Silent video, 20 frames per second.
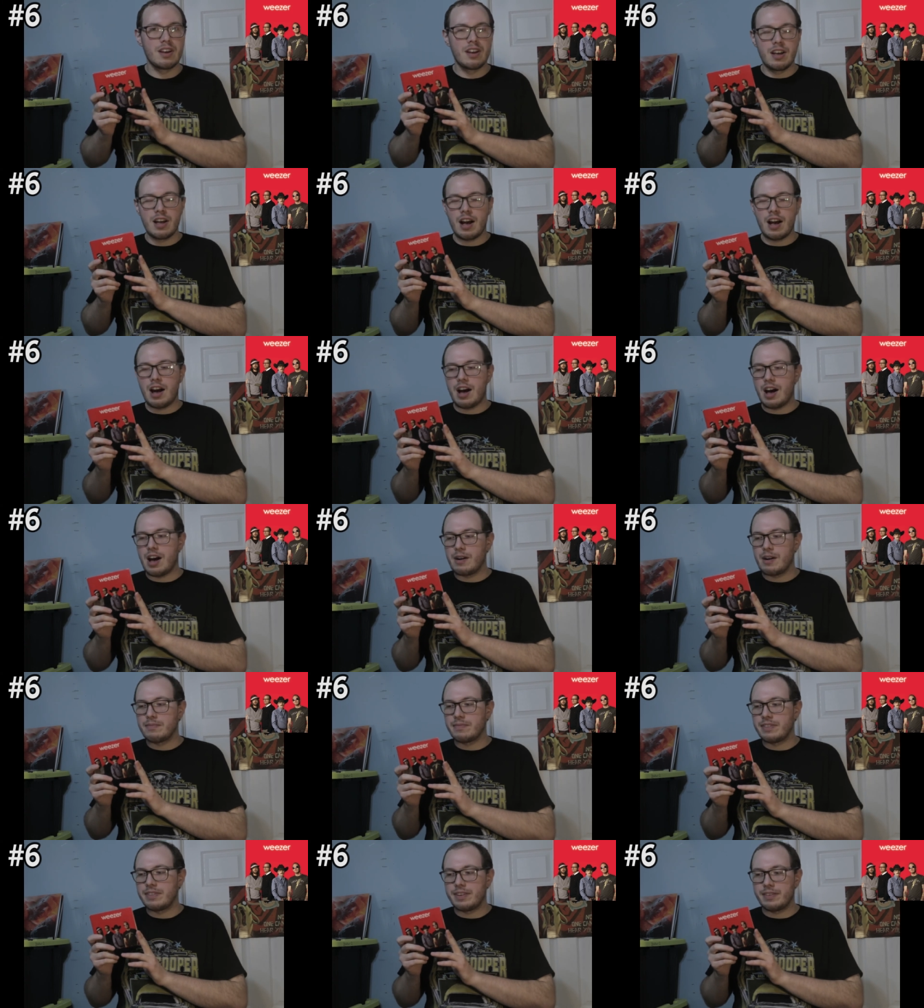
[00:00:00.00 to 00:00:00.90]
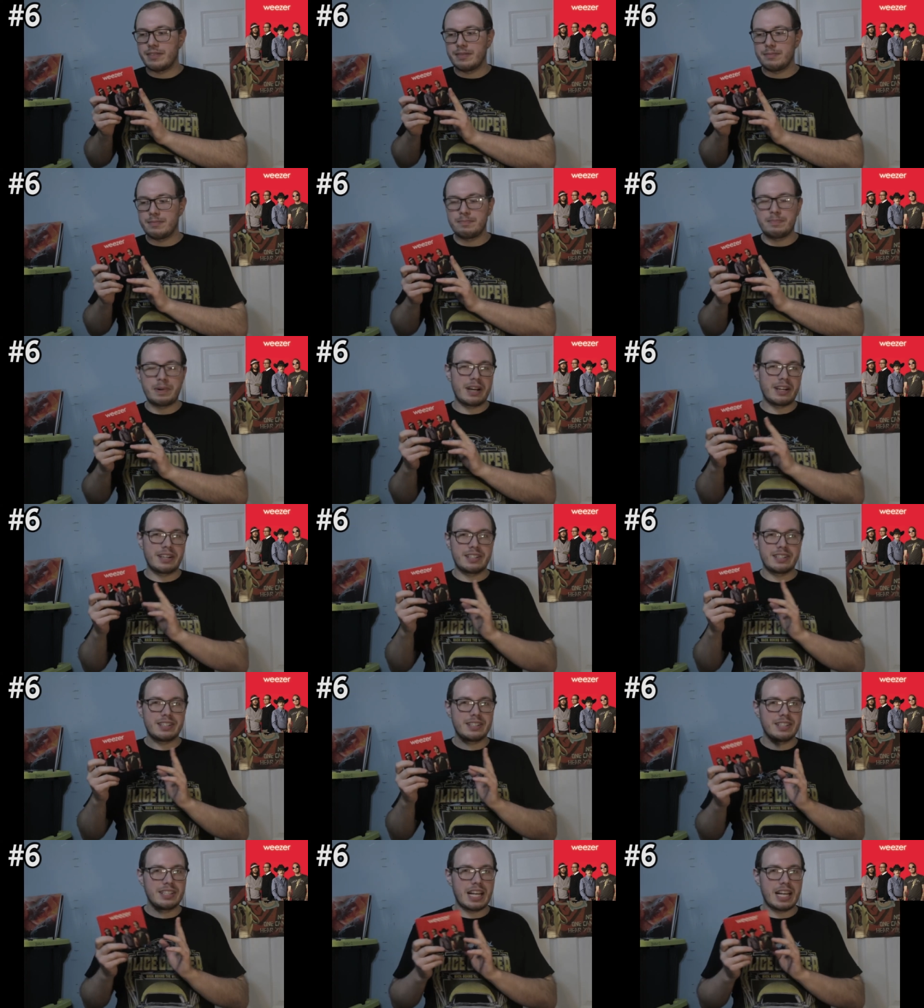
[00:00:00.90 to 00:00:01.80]
Um, the, but
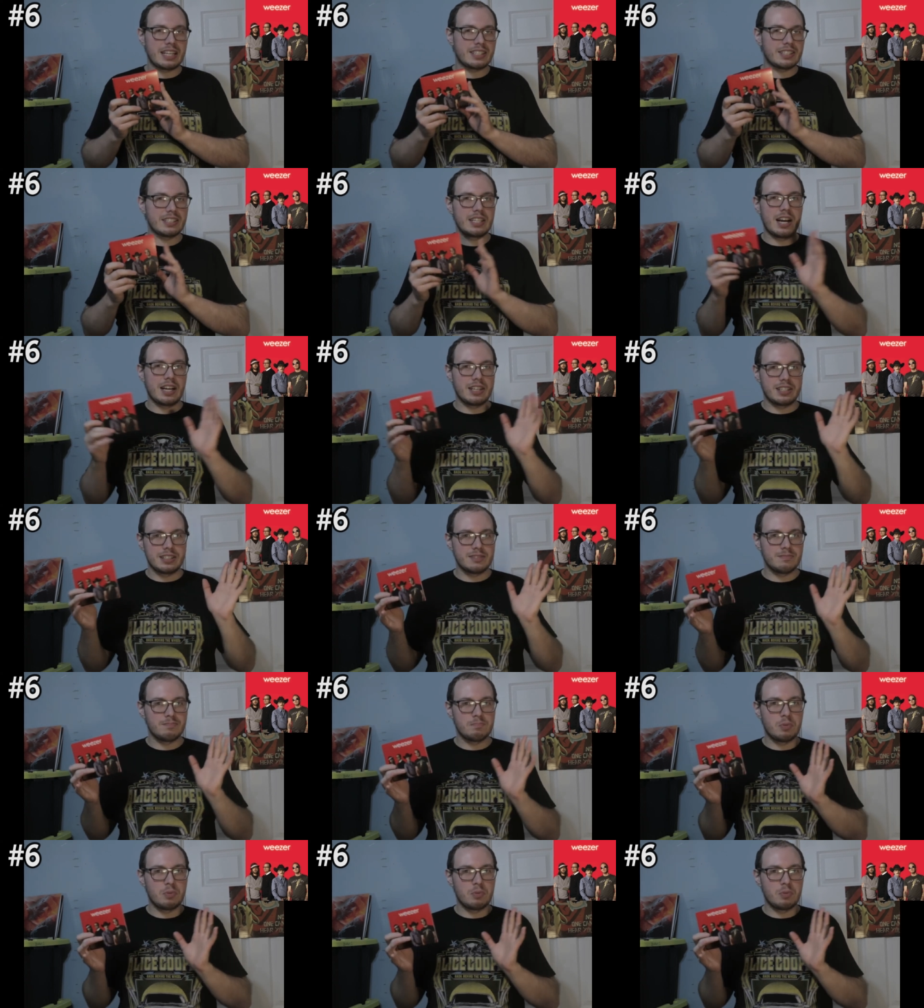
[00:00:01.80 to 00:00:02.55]
that's not